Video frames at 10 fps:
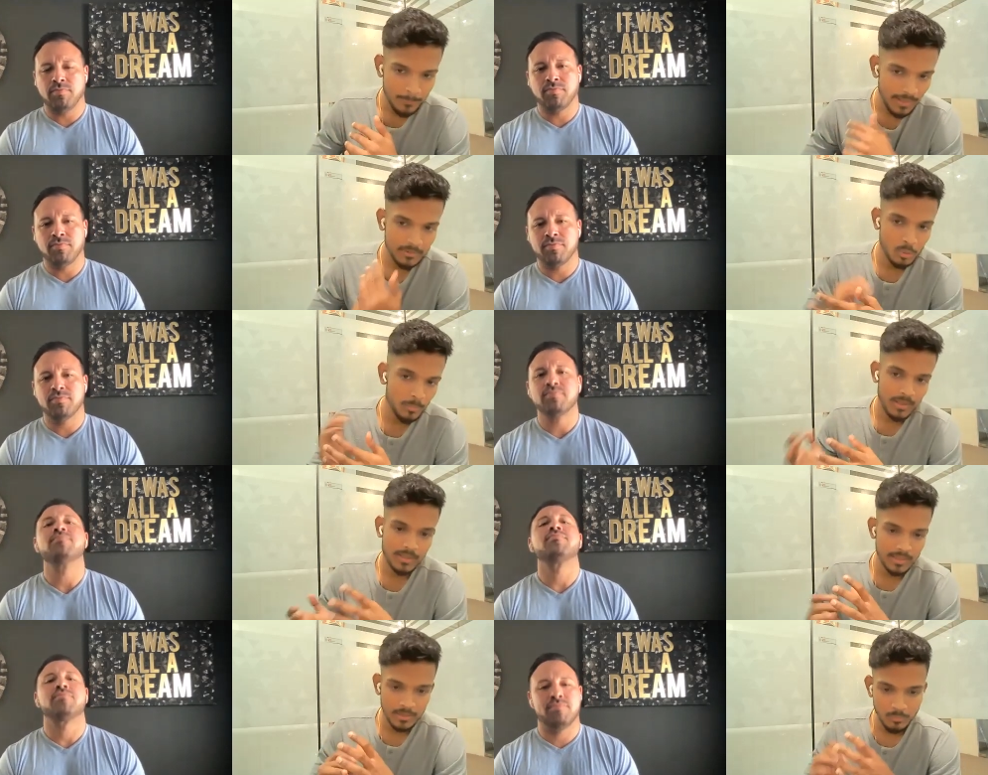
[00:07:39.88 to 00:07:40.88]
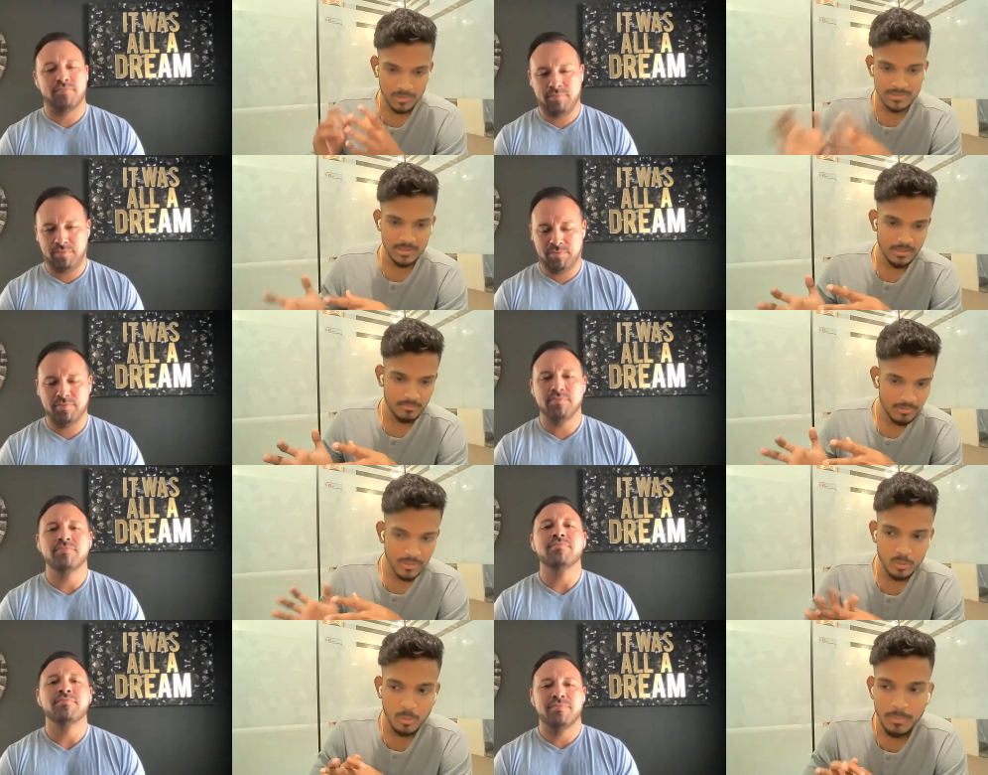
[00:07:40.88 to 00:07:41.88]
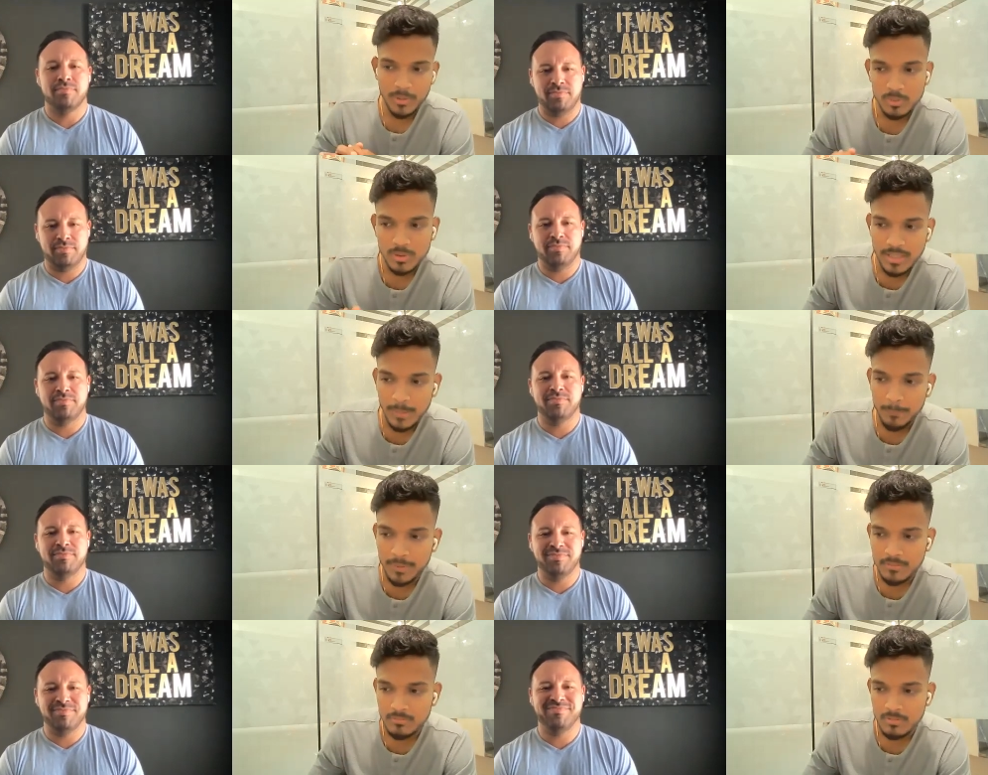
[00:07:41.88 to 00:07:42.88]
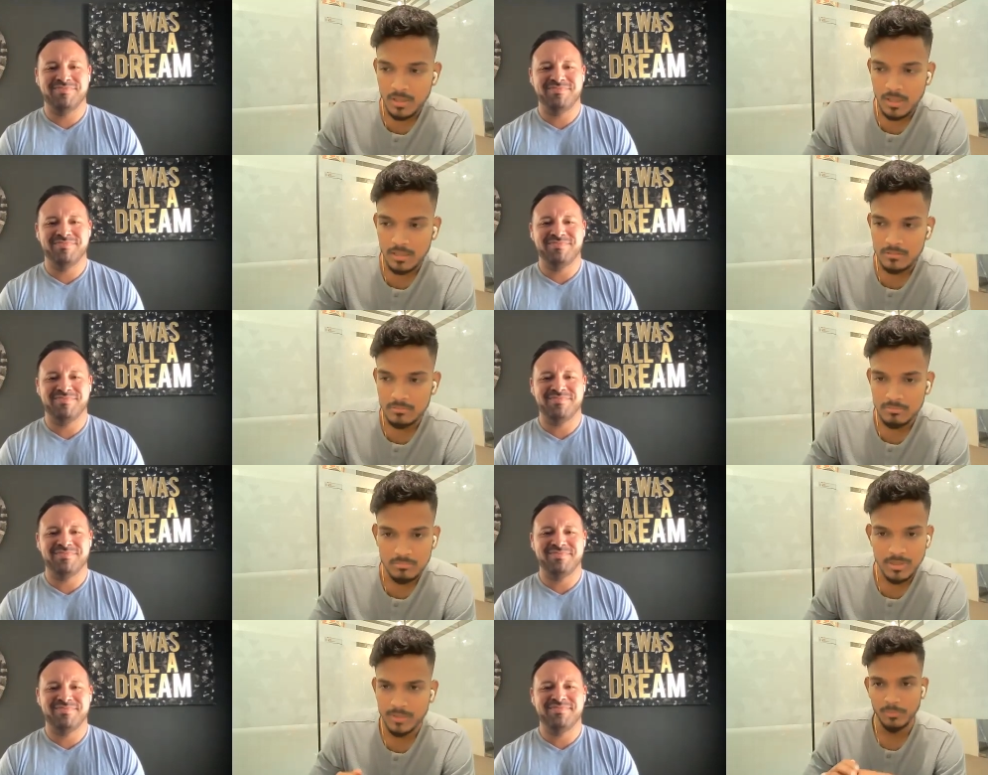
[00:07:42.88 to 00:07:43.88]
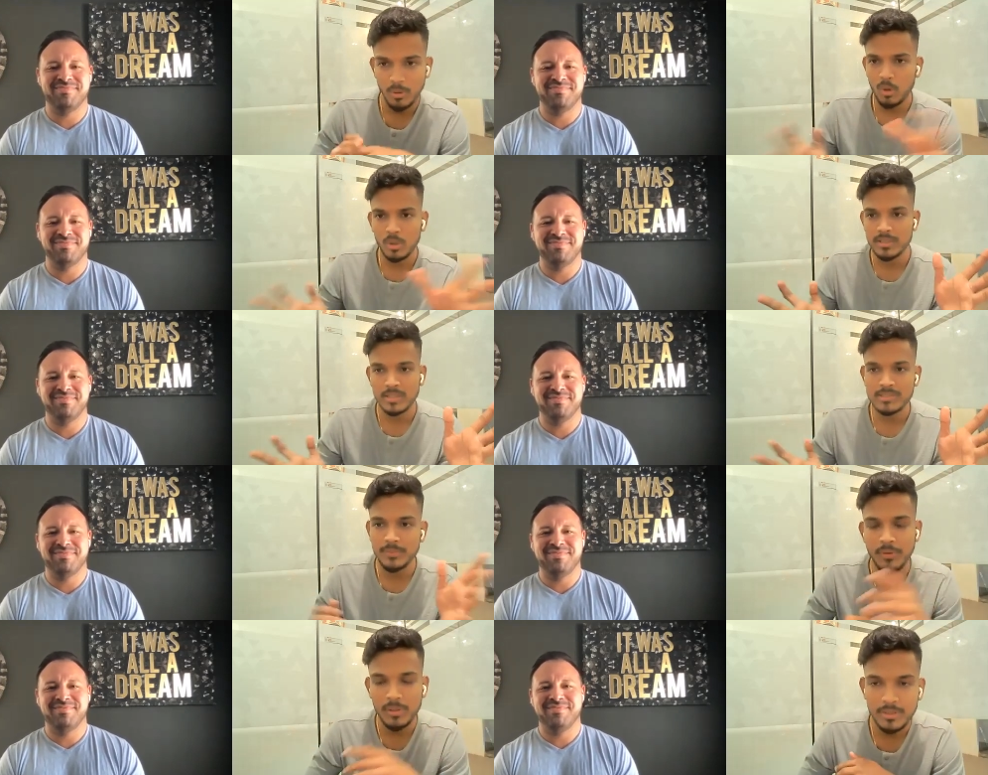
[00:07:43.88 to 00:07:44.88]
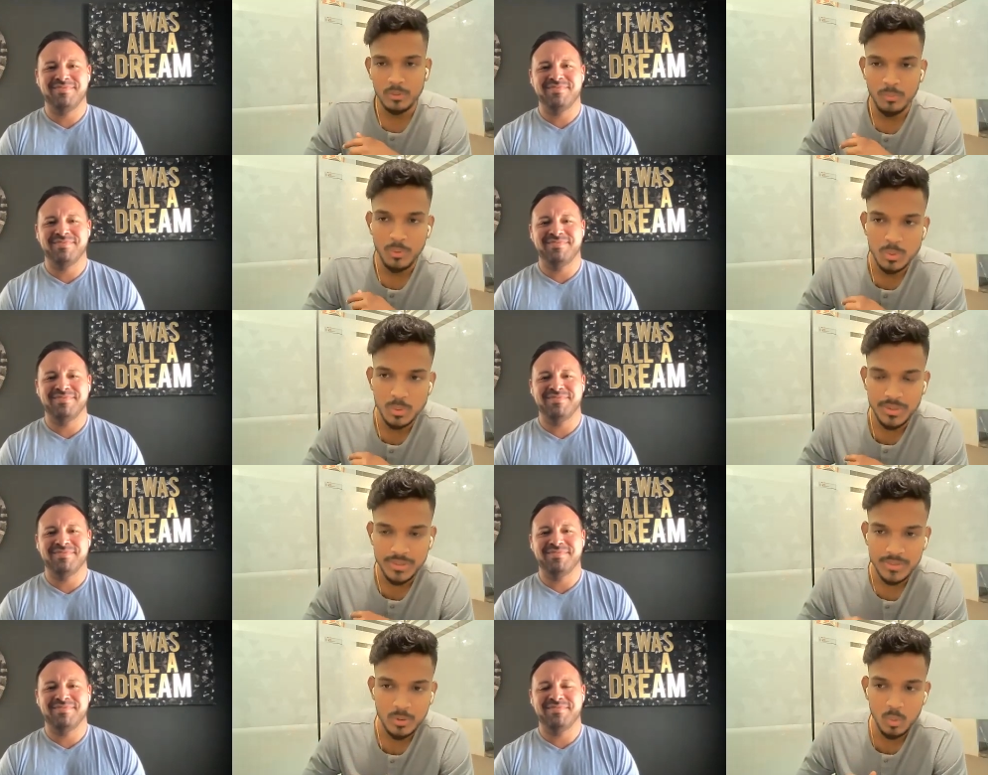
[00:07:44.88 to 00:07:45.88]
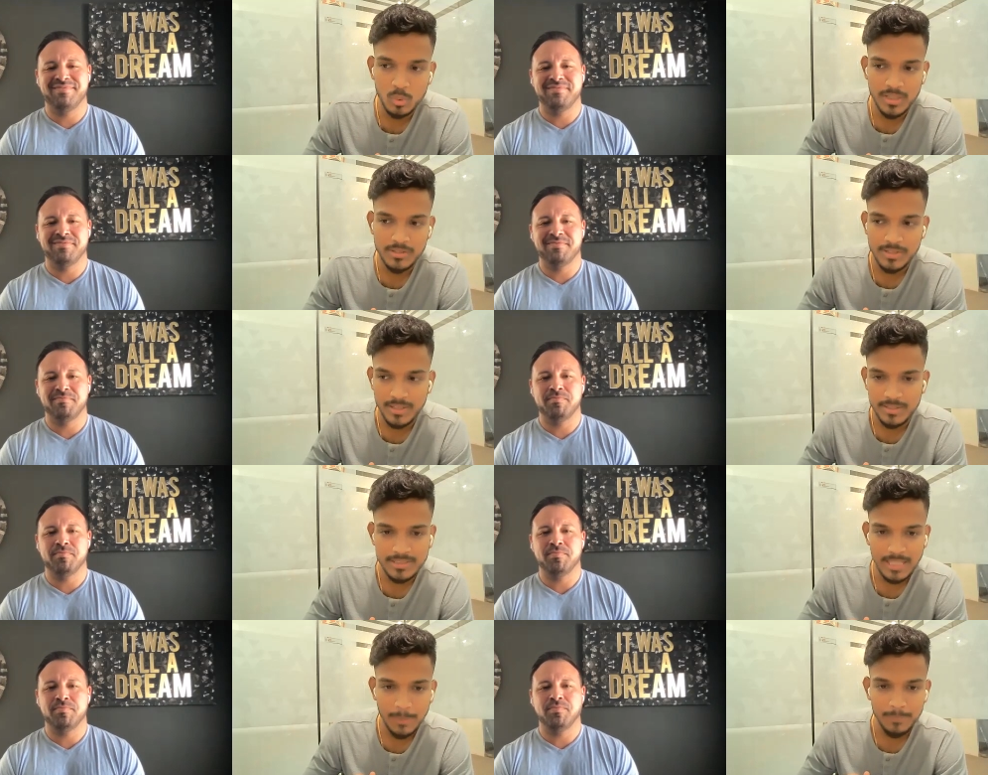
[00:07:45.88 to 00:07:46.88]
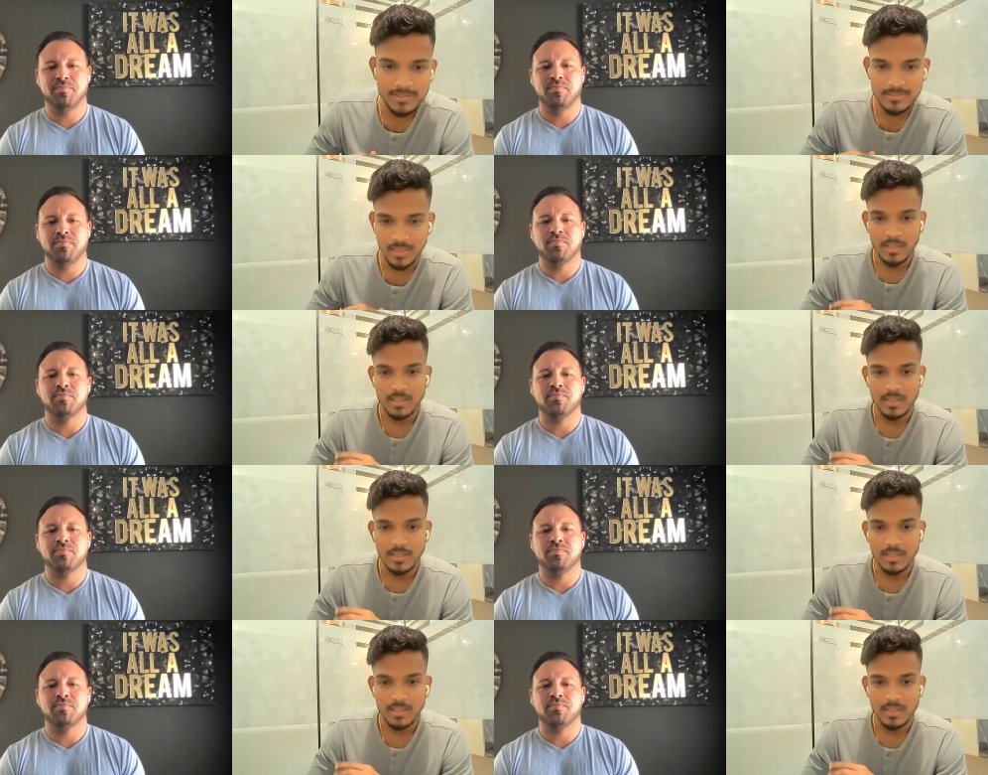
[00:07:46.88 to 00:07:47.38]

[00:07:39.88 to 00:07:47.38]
Speaker 1: back to back in one such like you know particular campaign and like for all the clients that we are like you know we usually do like retargeting campaigns